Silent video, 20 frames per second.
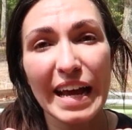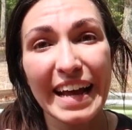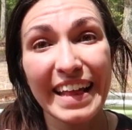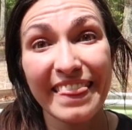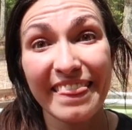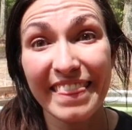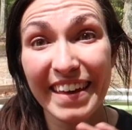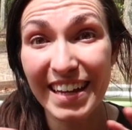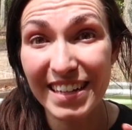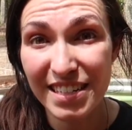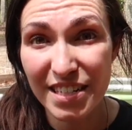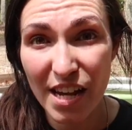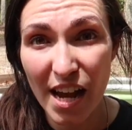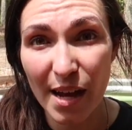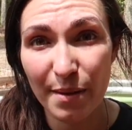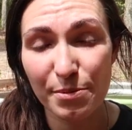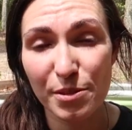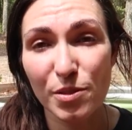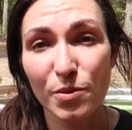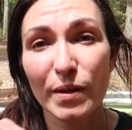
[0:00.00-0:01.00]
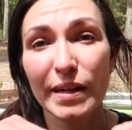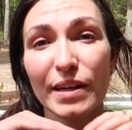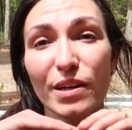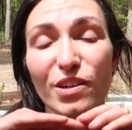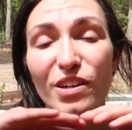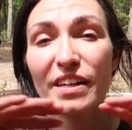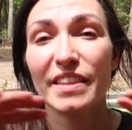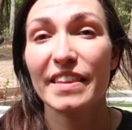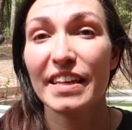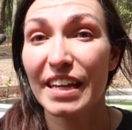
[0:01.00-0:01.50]
and then topsoil,
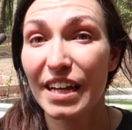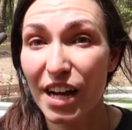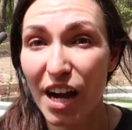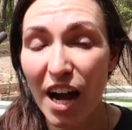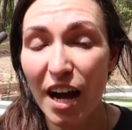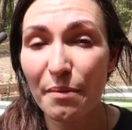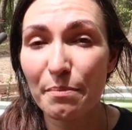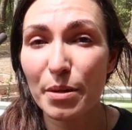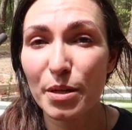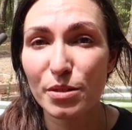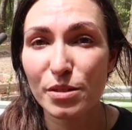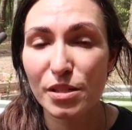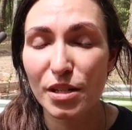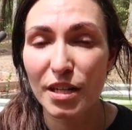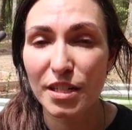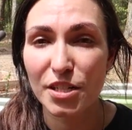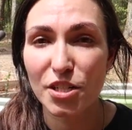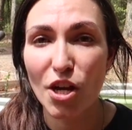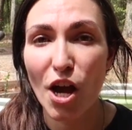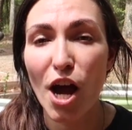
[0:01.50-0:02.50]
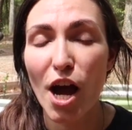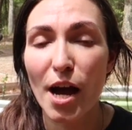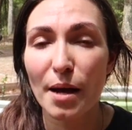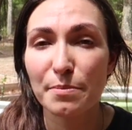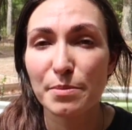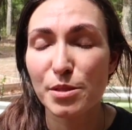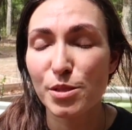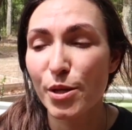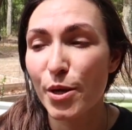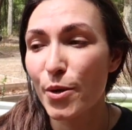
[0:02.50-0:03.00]
and then compost on top.
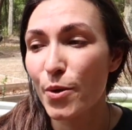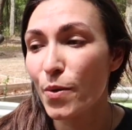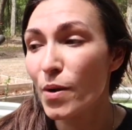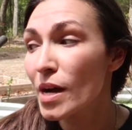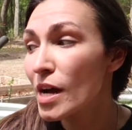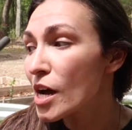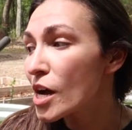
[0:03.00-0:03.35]
So